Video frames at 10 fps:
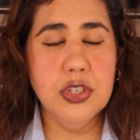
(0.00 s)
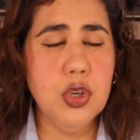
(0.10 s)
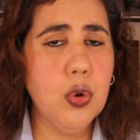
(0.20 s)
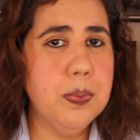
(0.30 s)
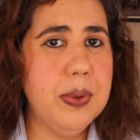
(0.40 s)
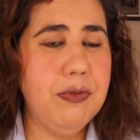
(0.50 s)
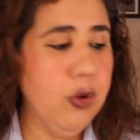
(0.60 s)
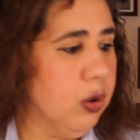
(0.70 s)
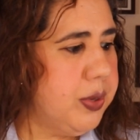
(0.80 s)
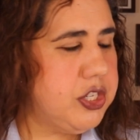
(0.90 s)
So
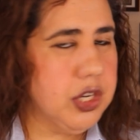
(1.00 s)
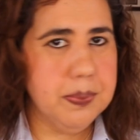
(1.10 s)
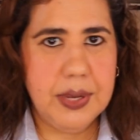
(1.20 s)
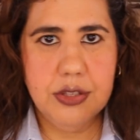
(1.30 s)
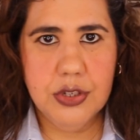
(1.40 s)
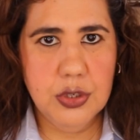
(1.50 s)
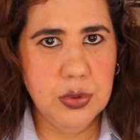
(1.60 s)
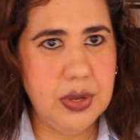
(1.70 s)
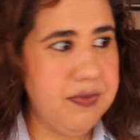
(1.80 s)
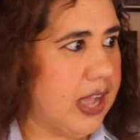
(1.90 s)
before we jump
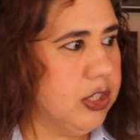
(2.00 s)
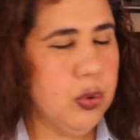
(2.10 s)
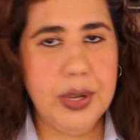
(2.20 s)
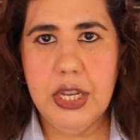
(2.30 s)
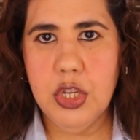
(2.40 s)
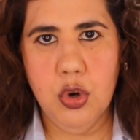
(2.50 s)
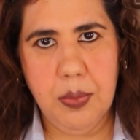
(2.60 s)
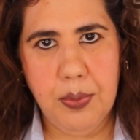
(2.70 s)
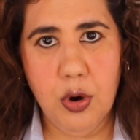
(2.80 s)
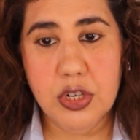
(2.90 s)
into evaluating your
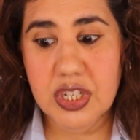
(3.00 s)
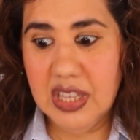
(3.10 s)
approach,